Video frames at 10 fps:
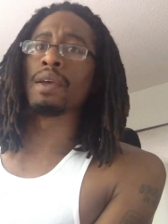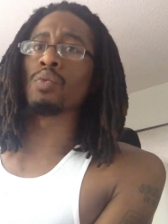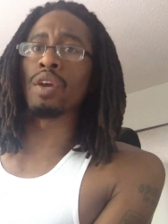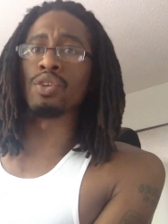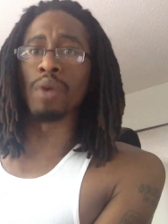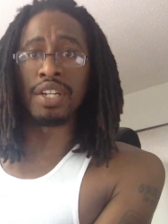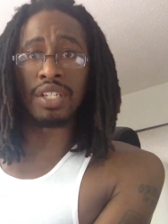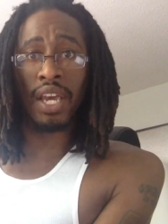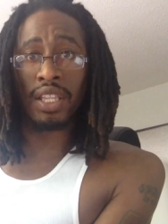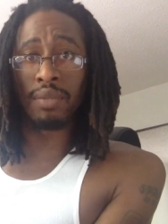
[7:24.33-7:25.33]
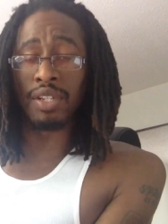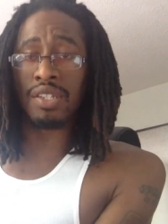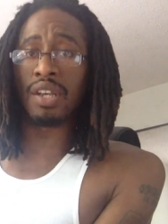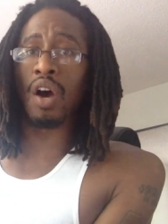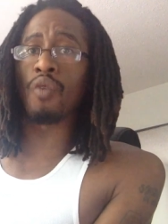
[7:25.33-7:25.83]
whether you educate them
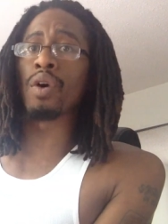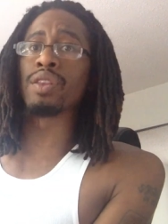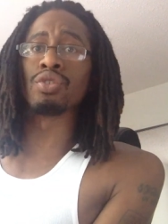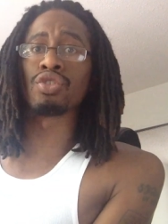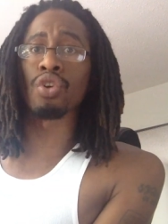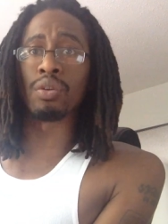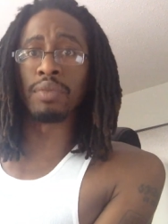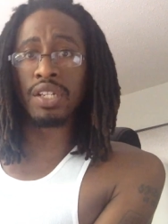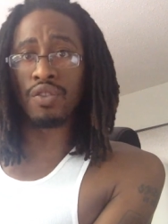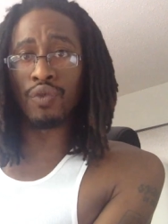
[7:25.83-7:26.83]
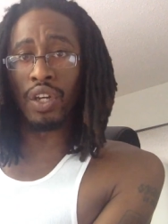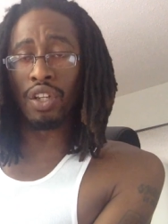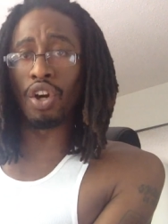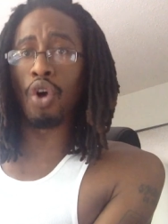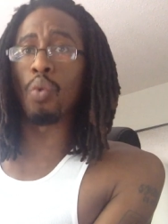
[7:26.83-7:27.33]
yourself, whether you show them this
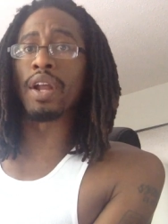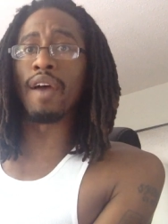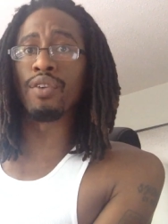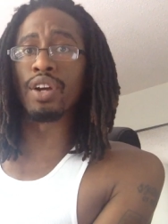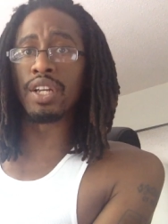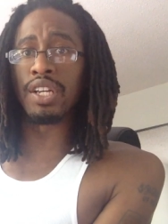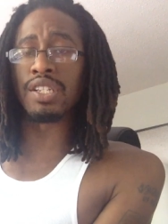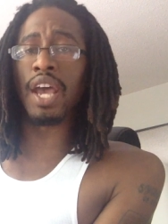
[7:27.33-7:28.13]
video, whatever it is,